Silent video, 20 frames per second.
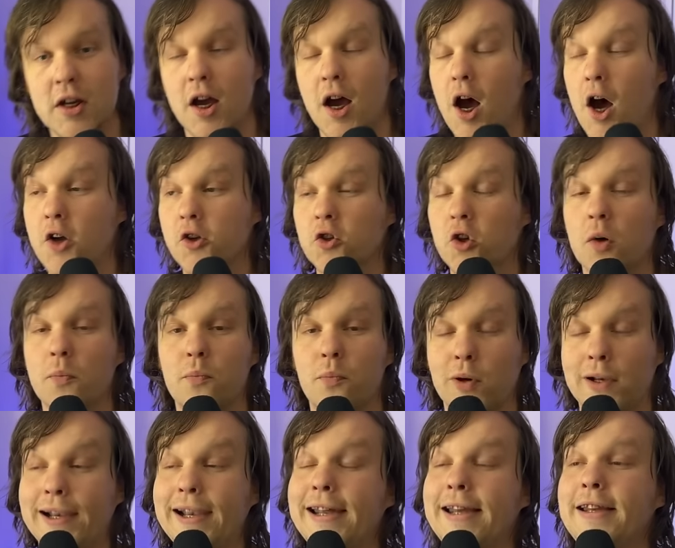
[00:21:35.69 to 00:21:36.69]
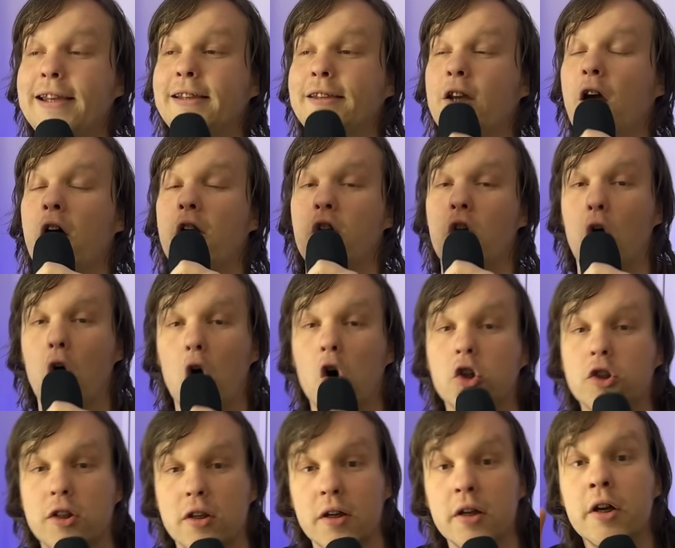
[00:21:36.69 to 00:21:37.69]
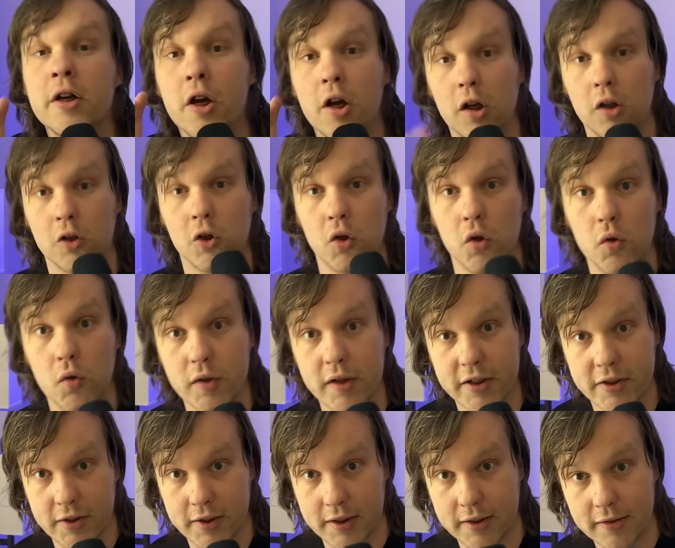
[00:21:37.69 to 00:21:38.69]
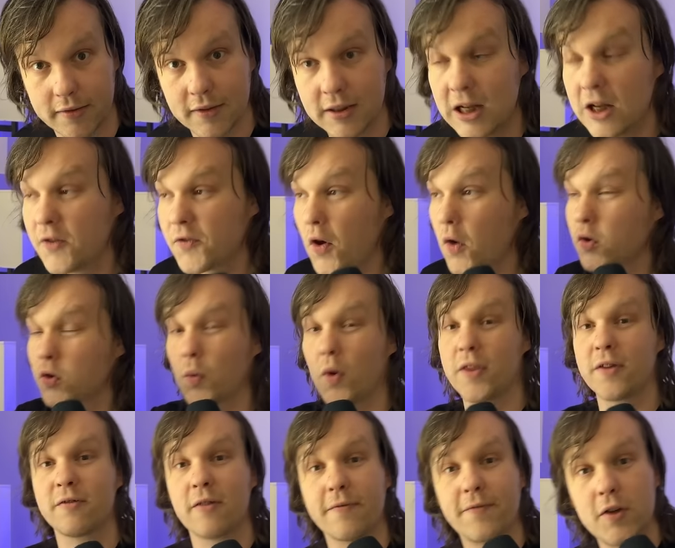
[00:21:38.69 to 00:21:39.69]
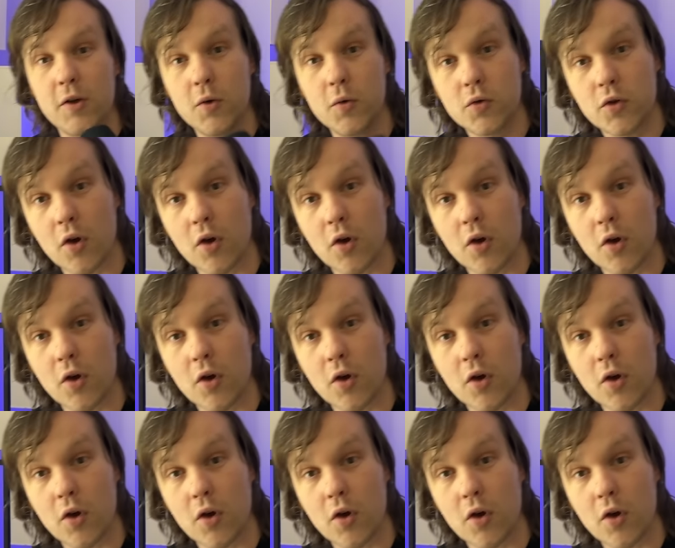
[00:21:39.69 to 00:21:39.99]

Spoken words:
and complete and utter lunacy. Those are what the reviews